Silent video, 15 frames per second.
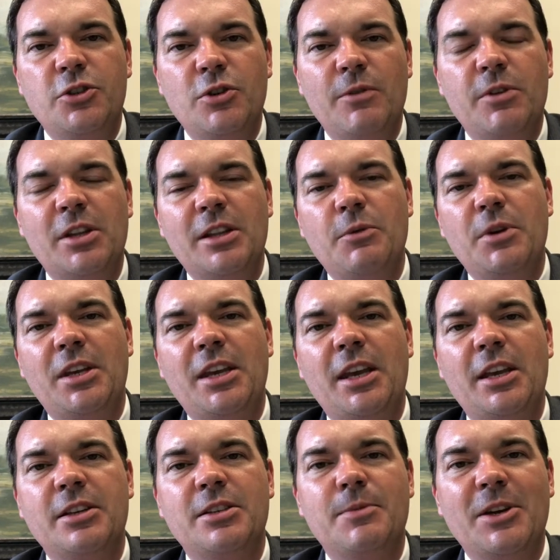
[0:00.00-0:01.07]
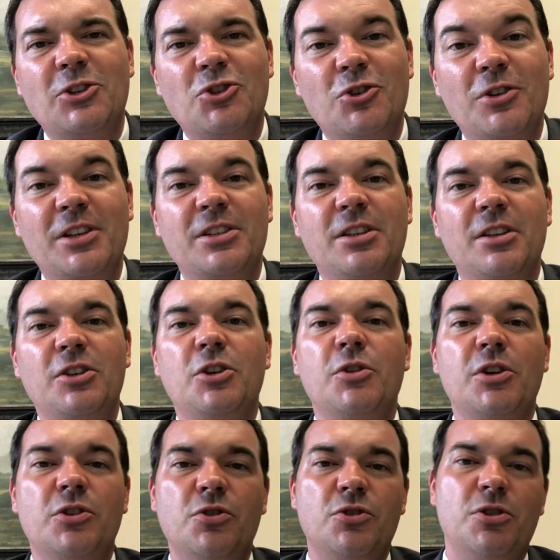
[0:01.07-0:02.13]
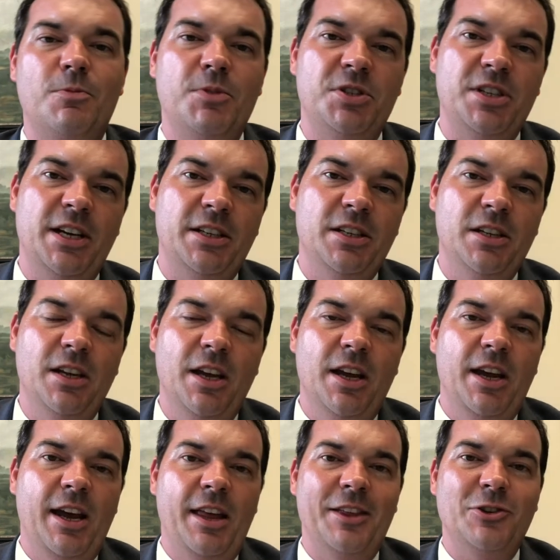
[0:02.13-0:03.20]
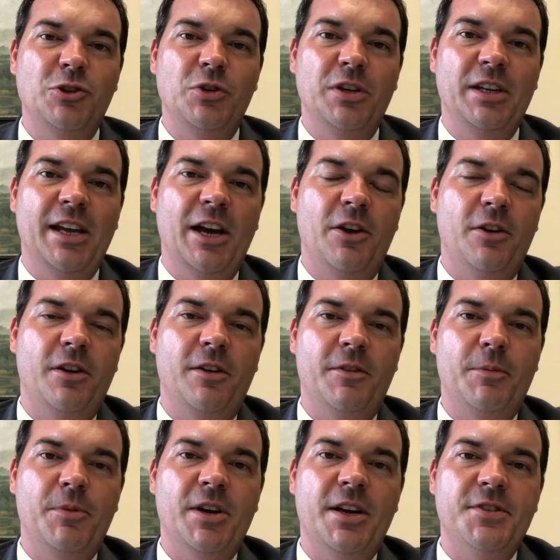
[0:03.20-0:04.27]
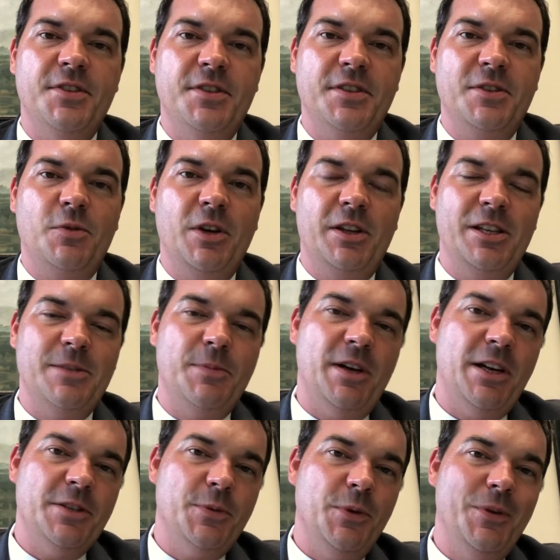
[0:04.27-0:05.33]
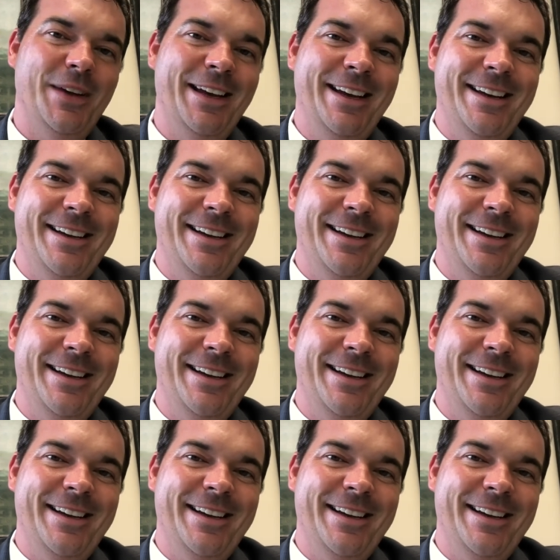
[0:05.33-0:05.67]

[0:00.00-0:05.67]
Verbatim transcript: Do everything that we can to make sure that your interests are protected and that you get out of the process as quickly as possible.